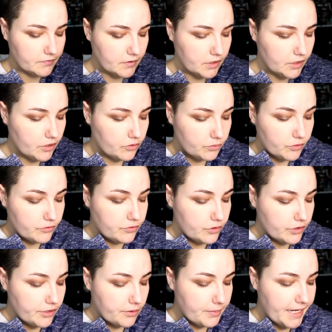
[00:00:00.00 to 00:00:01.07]
you know,
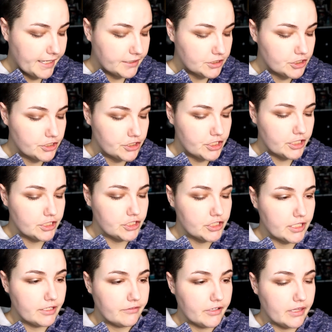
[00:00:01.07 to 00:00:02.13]
before the packaging change
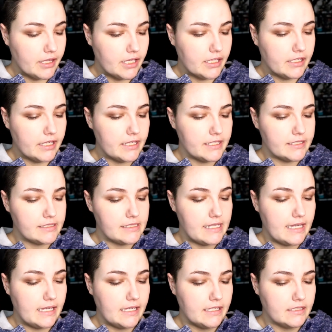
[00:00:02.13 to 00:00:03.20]
and everything, is
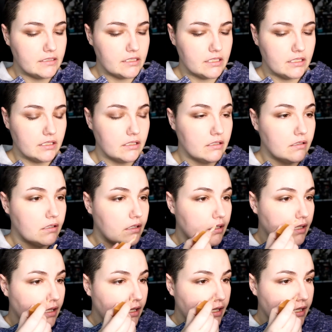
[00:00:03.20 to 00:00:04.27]
that
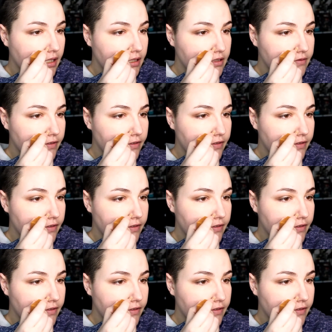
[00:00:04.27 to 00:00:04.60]
it's